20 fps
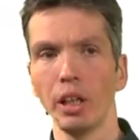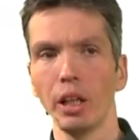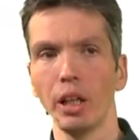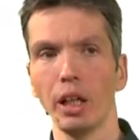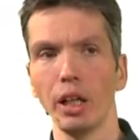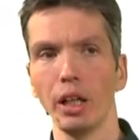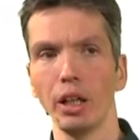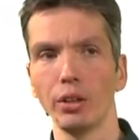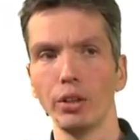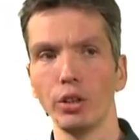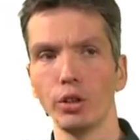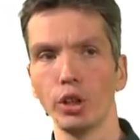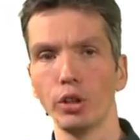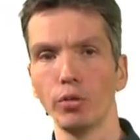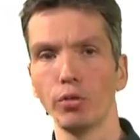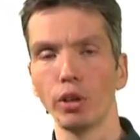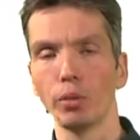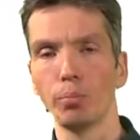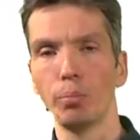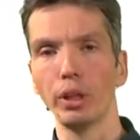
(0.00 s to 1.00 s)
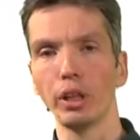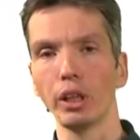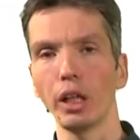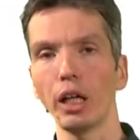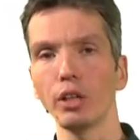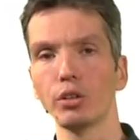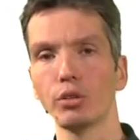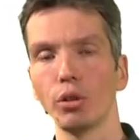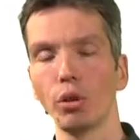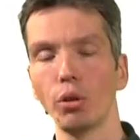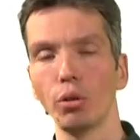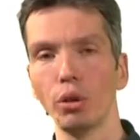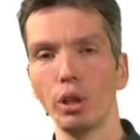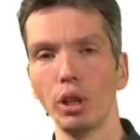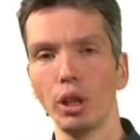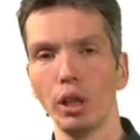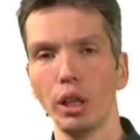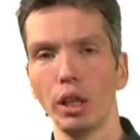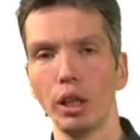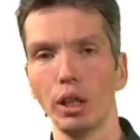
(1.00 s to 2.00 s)
This is what Picasso
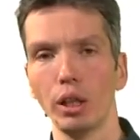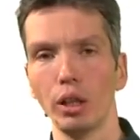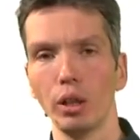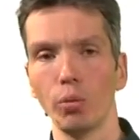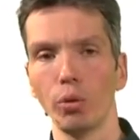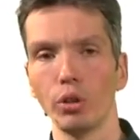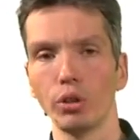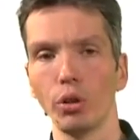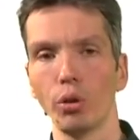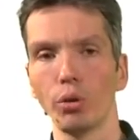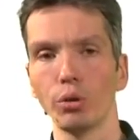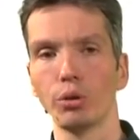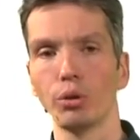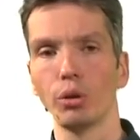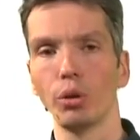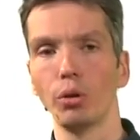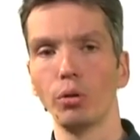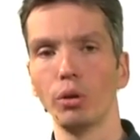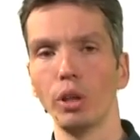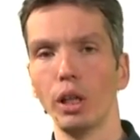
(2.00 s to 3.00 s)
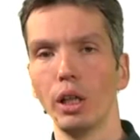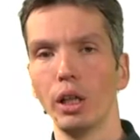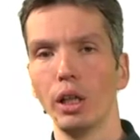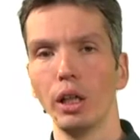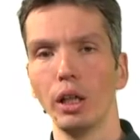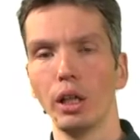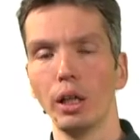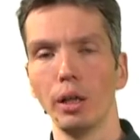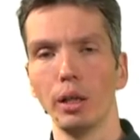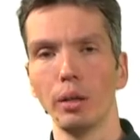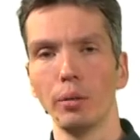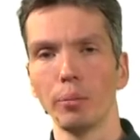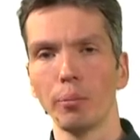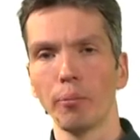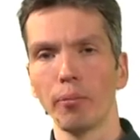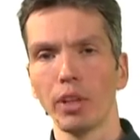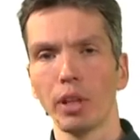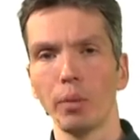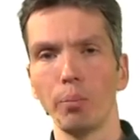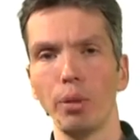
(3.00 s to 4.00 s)
was also
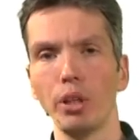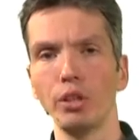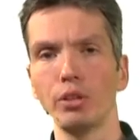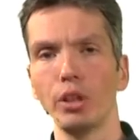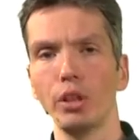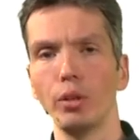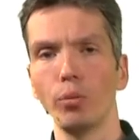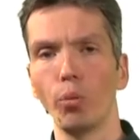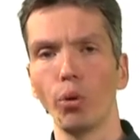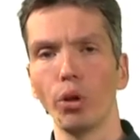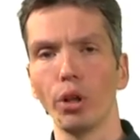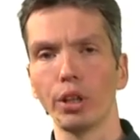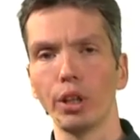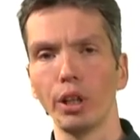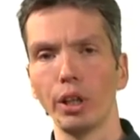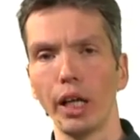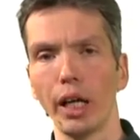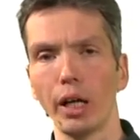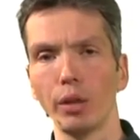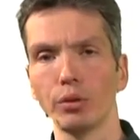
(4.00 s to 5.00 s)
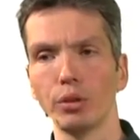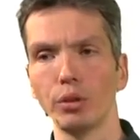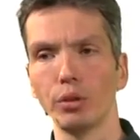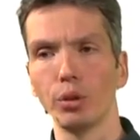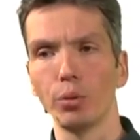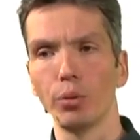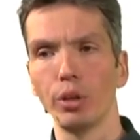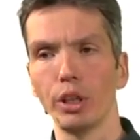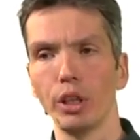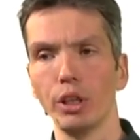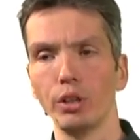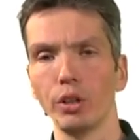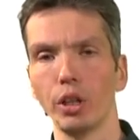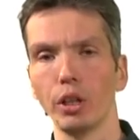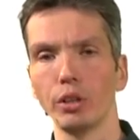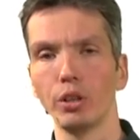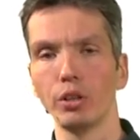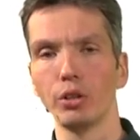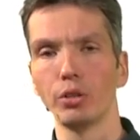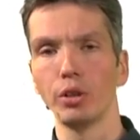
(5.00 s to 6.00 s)
busy working out during his
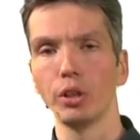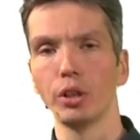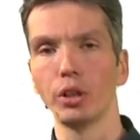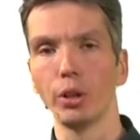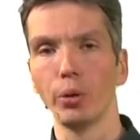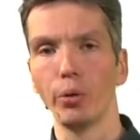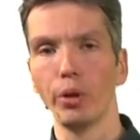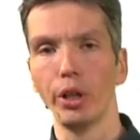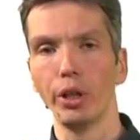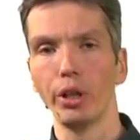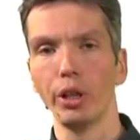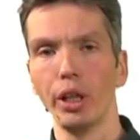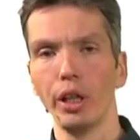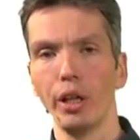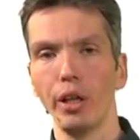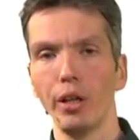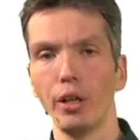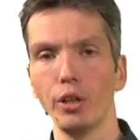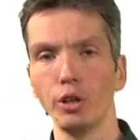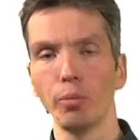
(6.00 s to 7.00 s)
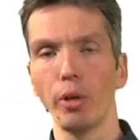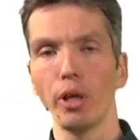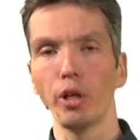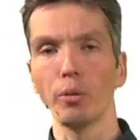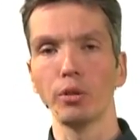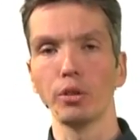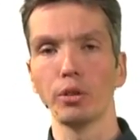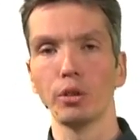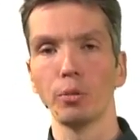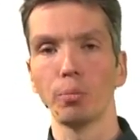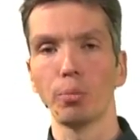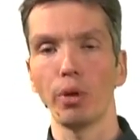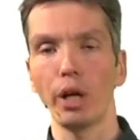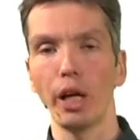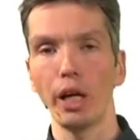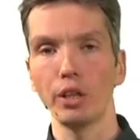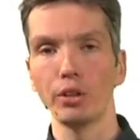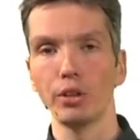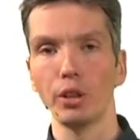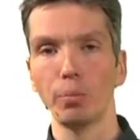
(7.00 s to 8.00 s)
artistic career. It's by no means
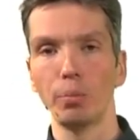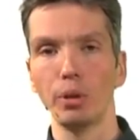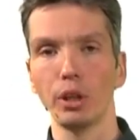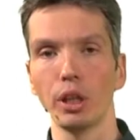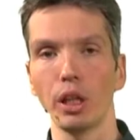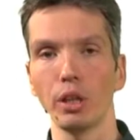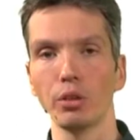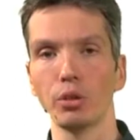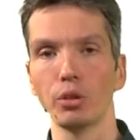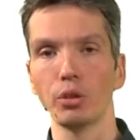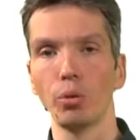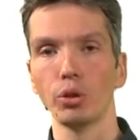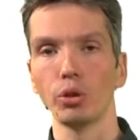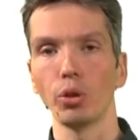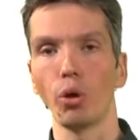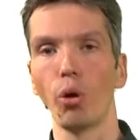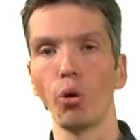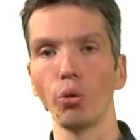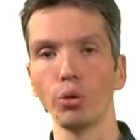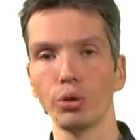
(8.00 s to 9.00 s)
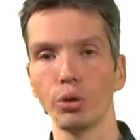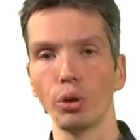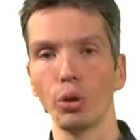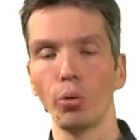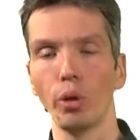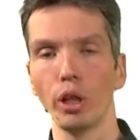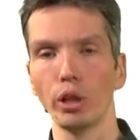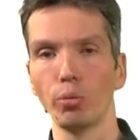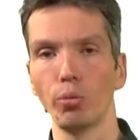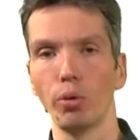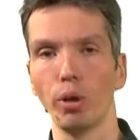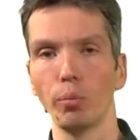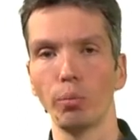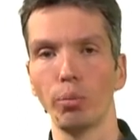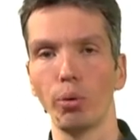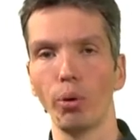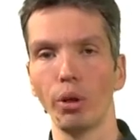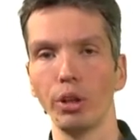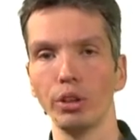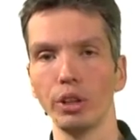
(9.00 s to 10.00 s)
surprised that Picasso was also at one
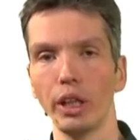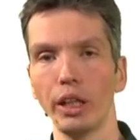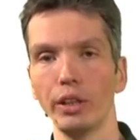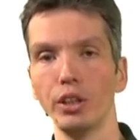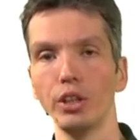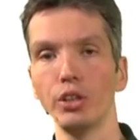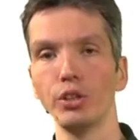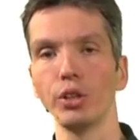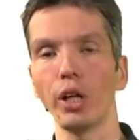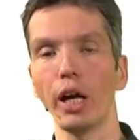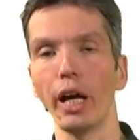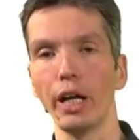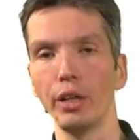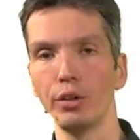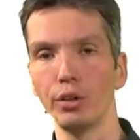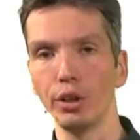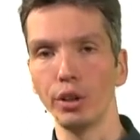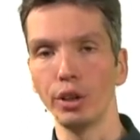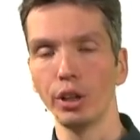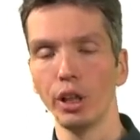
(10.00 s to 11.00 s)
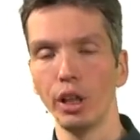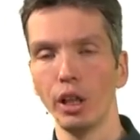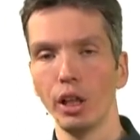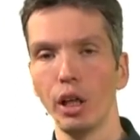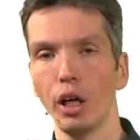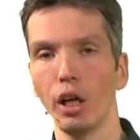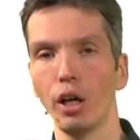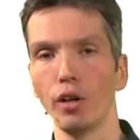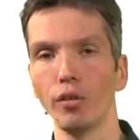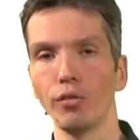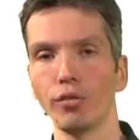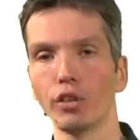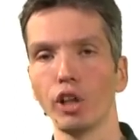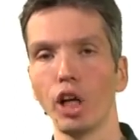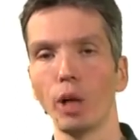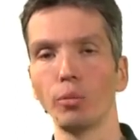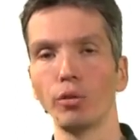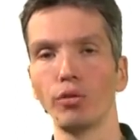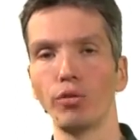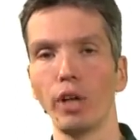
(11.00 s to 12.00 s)
point a designer of
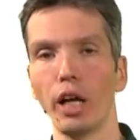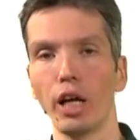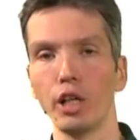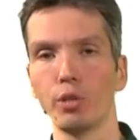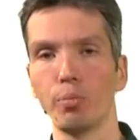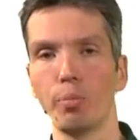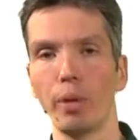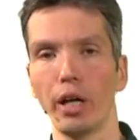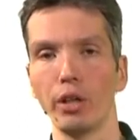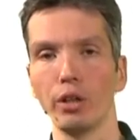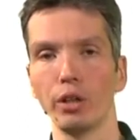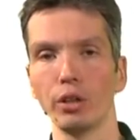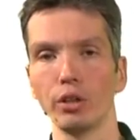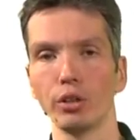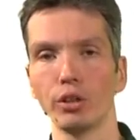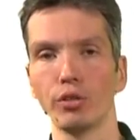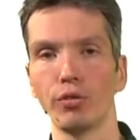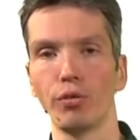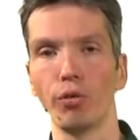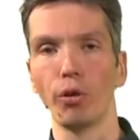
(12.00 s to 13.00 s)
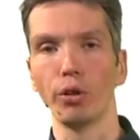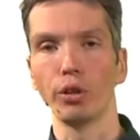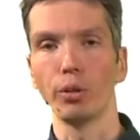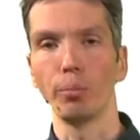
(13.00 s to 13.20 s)
camouflage patterns for the